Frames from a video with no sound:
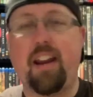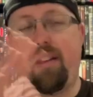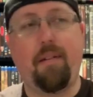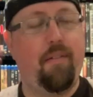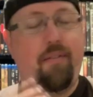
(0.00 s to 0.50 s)
And
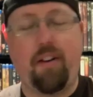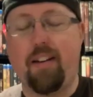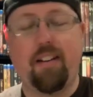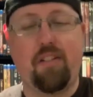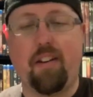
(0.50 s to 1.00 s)
the
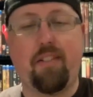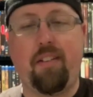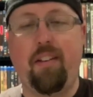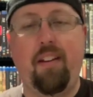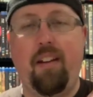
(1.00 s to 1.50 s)
front is just
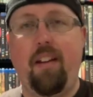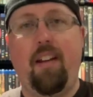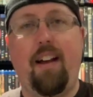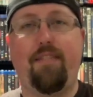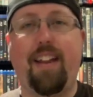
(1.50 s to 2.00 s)

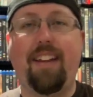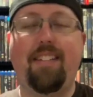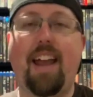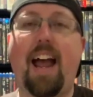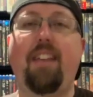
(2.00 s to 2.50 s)
a
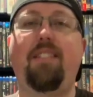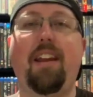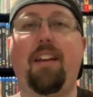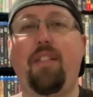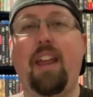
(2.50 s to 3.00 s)

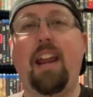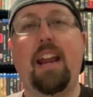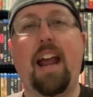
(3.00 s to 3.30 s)
fantastic thing.